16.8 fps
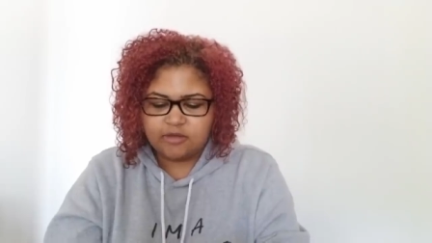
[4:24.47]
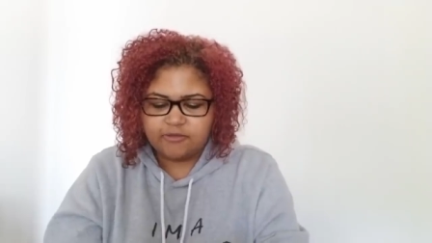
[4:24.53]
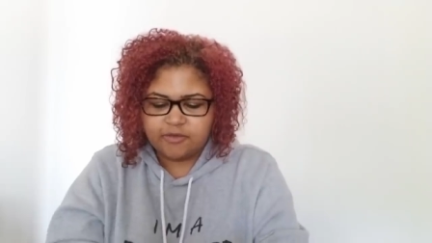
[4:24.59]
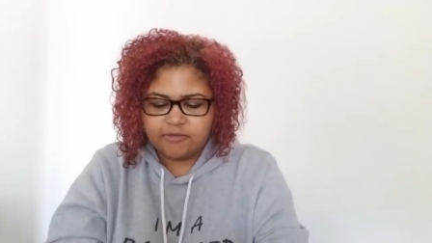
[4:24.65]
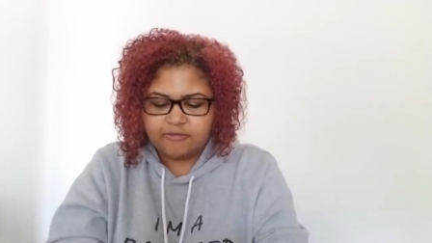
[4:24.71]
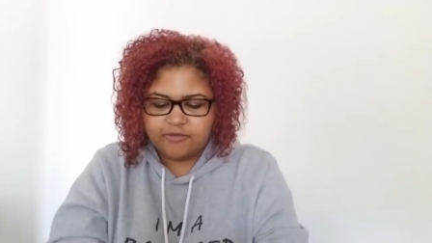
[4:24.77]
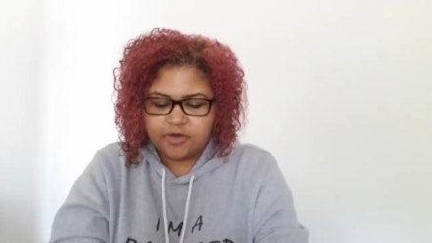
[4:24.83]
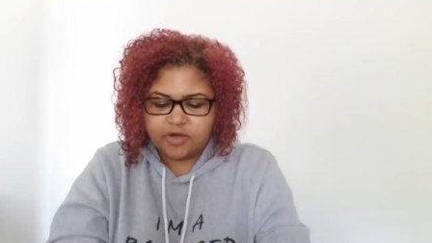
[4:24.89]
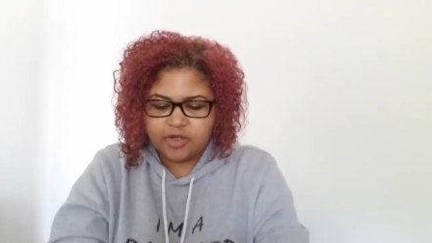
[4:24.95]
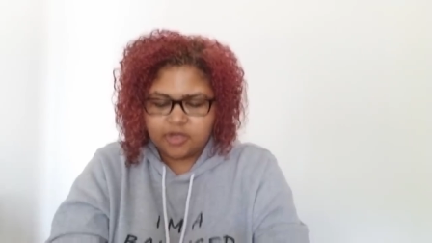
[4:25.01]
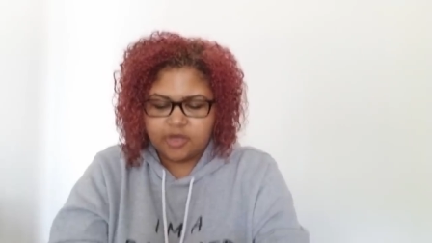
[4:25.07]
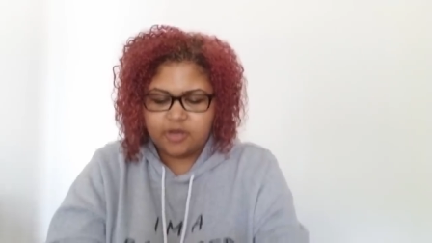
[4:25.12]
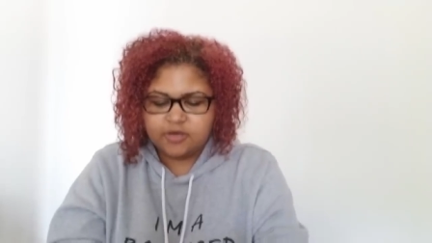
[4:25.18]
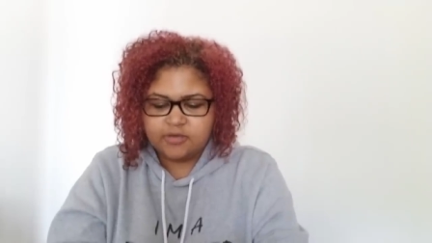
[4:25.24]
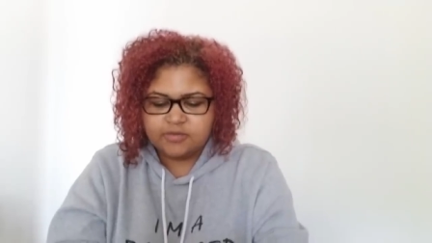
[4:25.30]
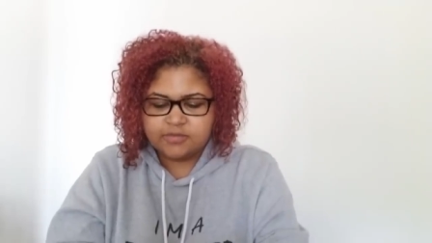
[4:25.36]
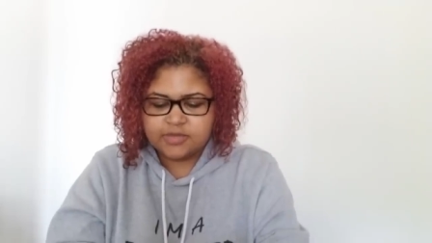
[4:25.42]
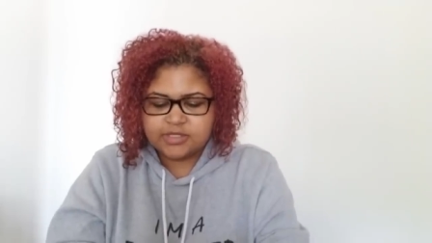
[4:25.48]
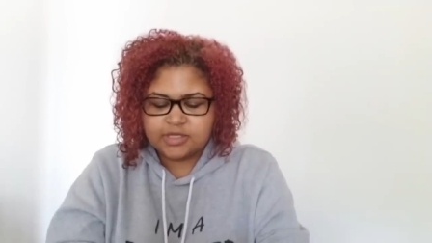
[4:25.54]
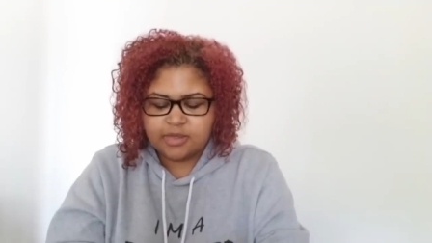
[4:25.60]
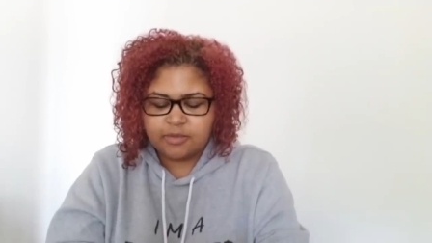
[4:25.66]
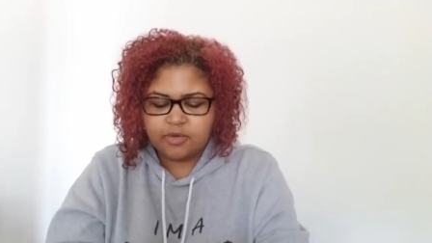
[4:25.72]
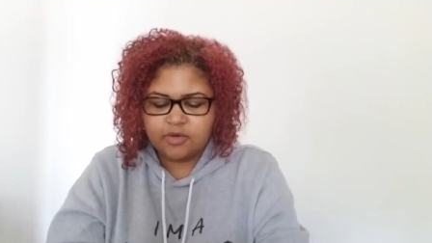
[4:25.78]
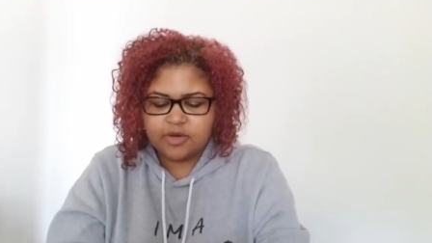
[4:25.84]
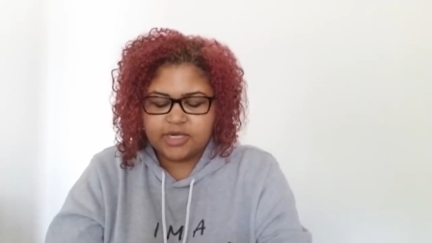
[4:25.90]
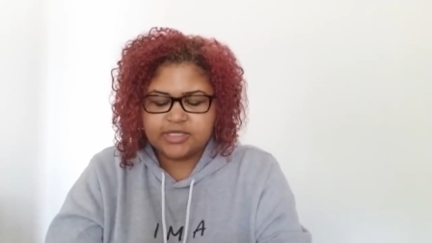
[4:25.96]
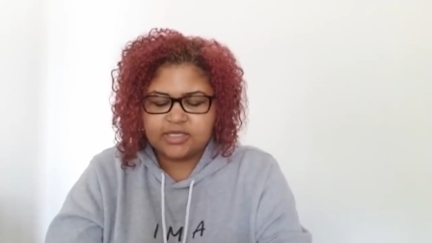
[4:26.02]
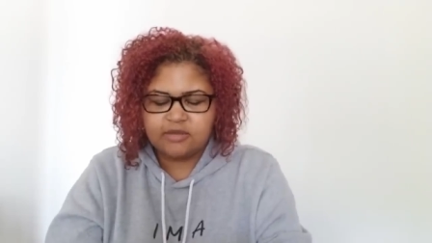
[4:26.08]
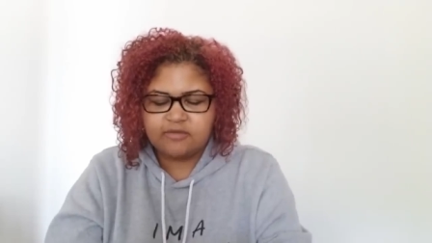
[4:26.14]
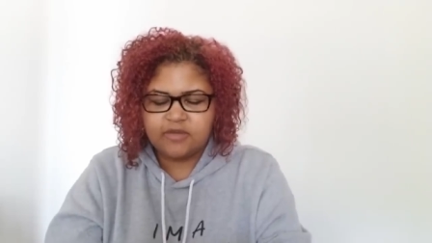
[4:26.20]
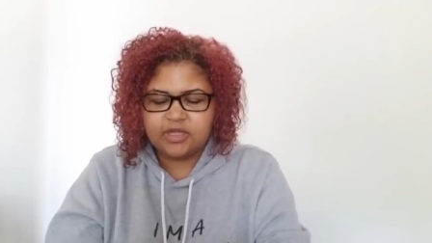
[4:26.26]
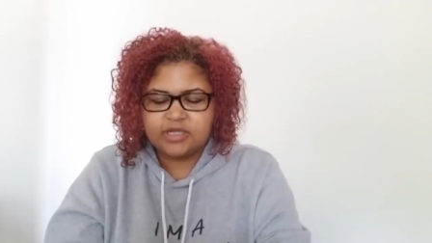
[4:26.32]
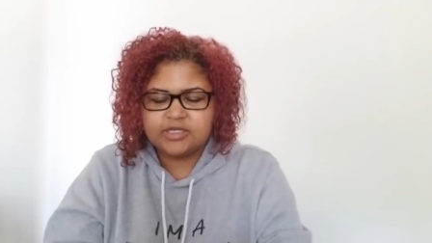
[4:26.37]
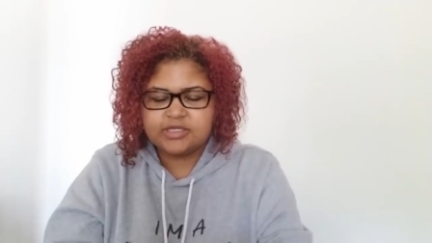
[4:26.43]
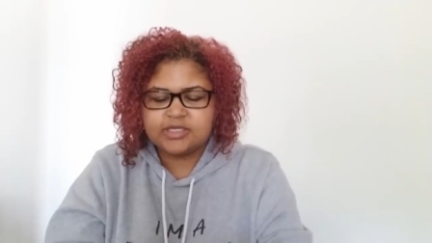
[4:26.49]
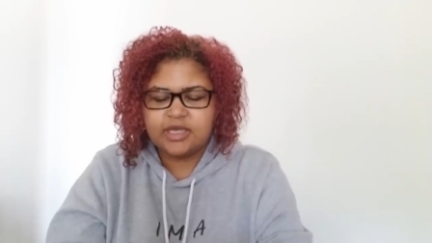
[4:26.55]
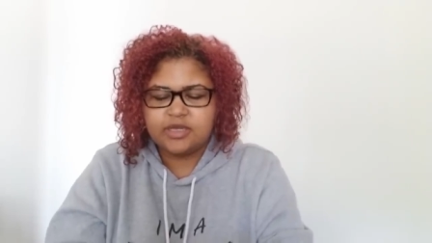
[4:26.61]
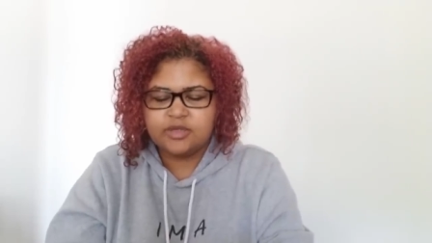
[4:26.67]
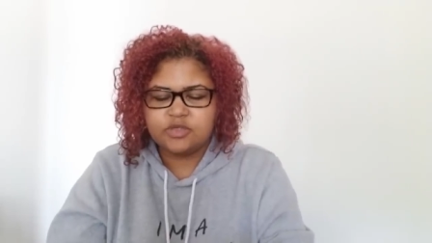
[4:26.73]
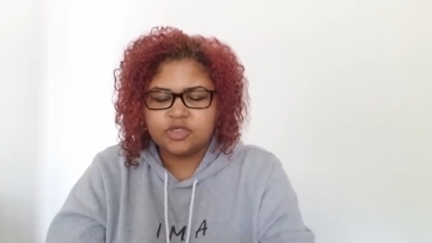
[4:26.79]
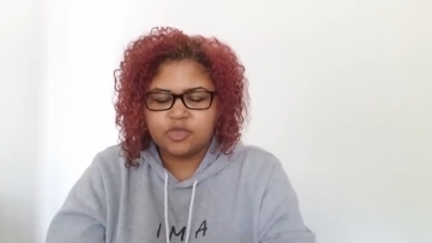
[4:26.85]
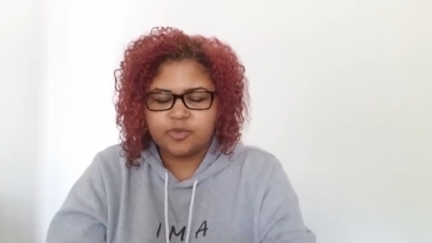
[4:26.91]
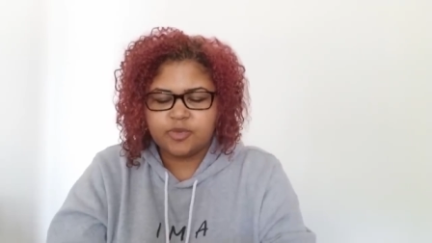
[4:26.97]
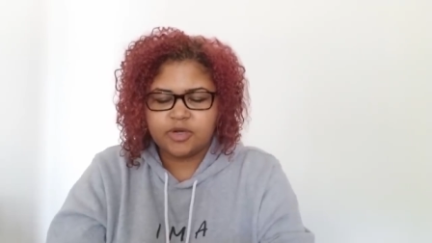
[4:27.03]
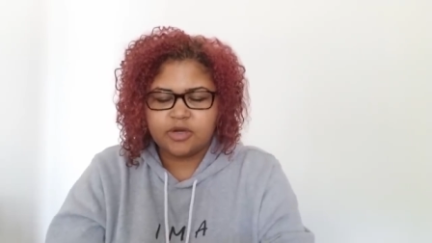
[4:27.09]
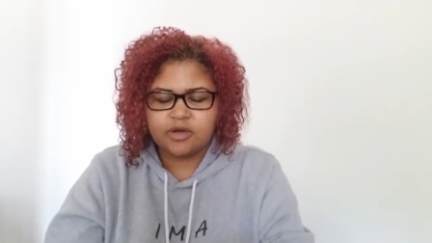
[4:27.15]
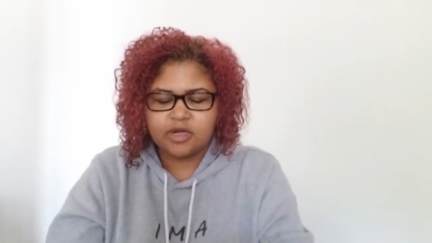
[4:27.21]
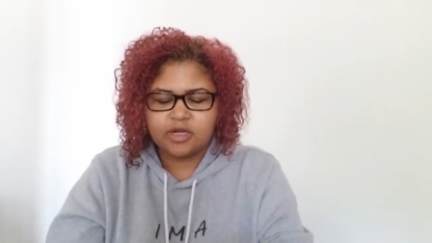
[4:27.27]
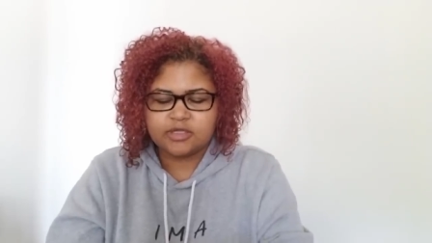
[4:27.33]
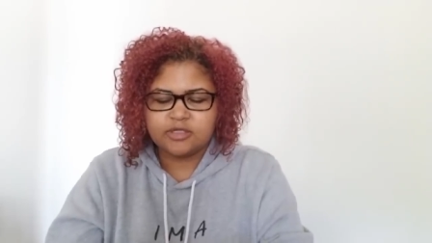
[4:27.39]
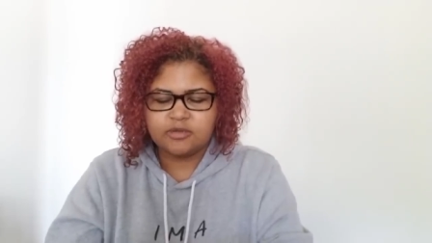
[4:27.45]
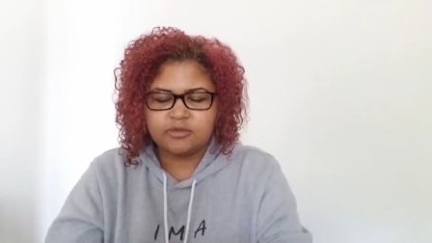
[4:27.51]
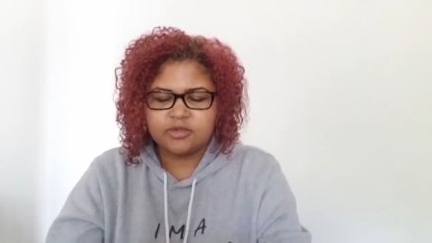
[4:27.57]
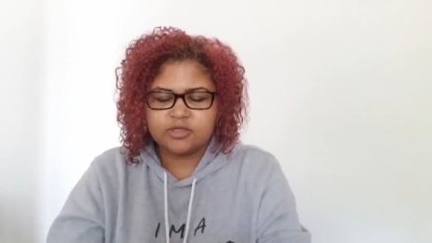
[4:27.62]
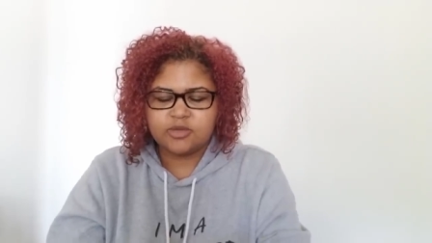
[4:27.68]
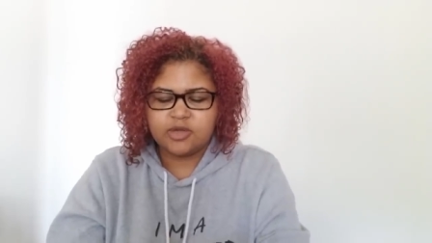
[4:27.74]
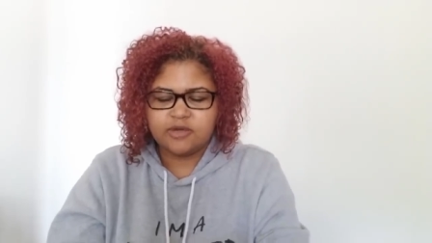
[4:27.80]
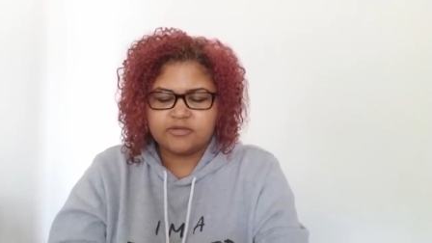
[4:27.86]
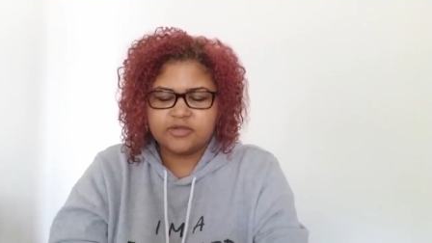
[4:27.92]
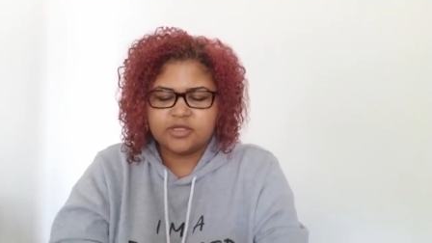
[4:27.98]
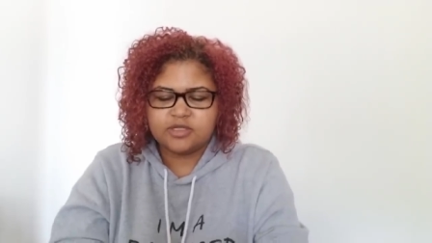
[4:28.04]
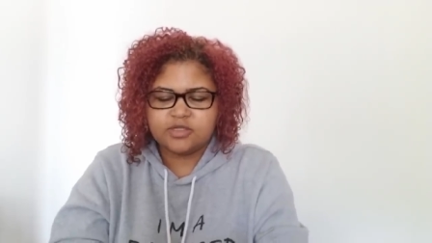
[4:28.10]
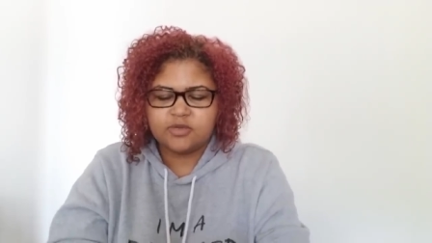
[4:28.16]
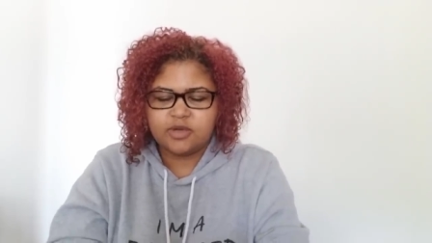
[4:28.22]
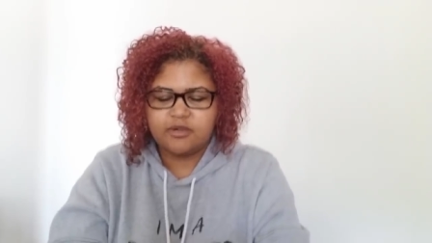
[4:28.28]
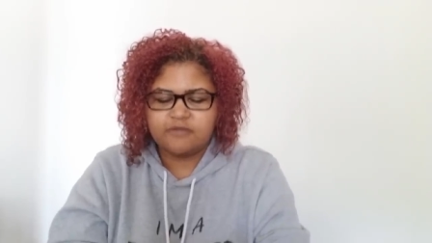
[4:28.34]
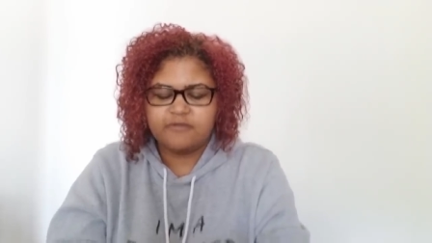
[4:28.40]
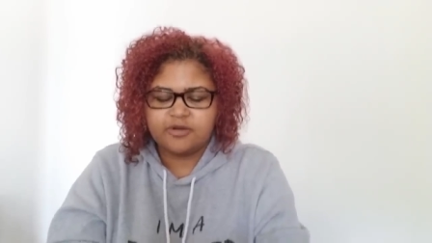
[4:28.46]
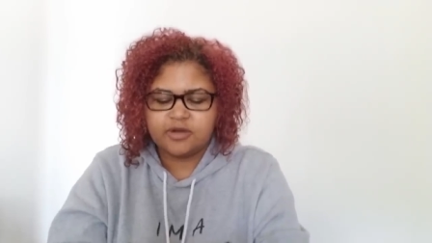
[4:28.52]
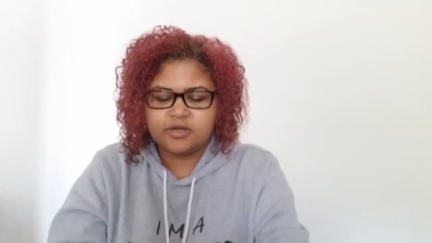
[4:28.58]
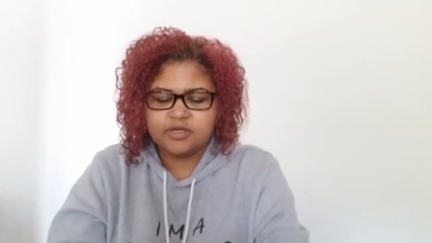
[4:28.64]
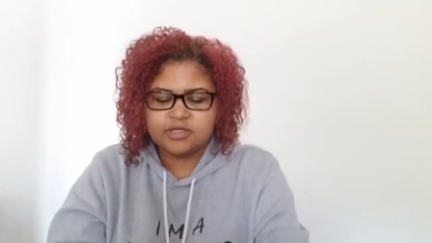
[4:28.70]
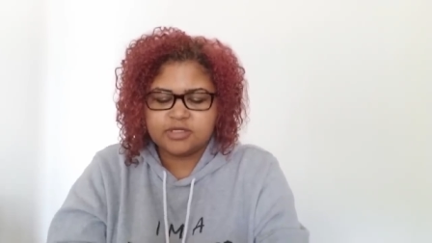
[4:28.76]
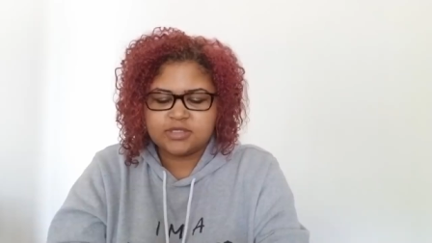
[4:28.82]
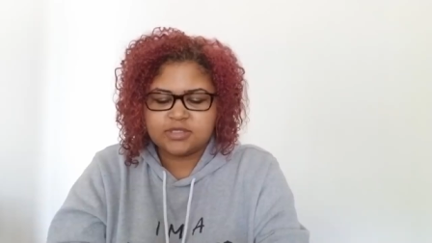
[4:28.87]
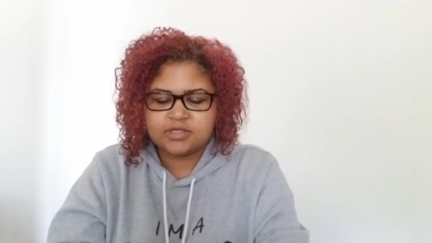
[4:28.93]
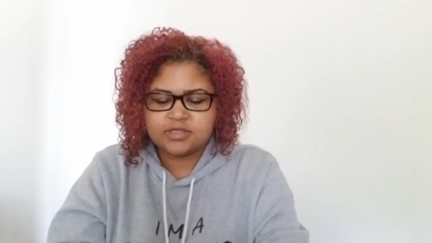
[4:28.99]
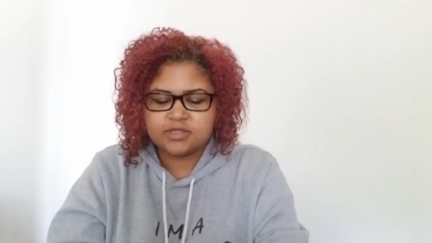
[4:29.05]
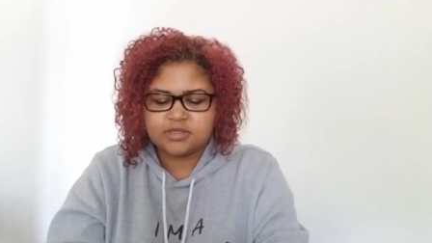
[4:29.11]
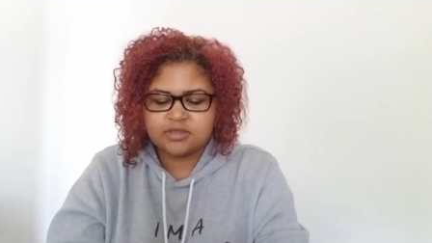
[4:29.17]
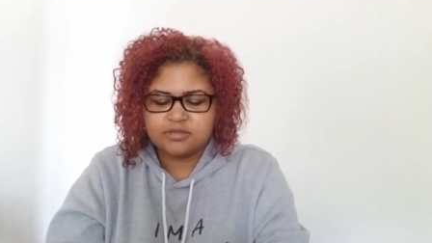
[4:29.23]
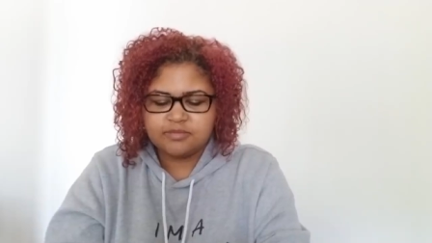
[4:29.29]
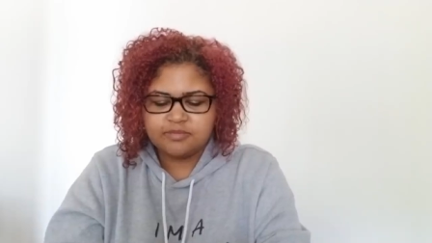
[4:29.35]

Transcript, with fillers: For Virgo, Sun, Moon, Rising, Venus, and Jupiter, October 12th to the 21st.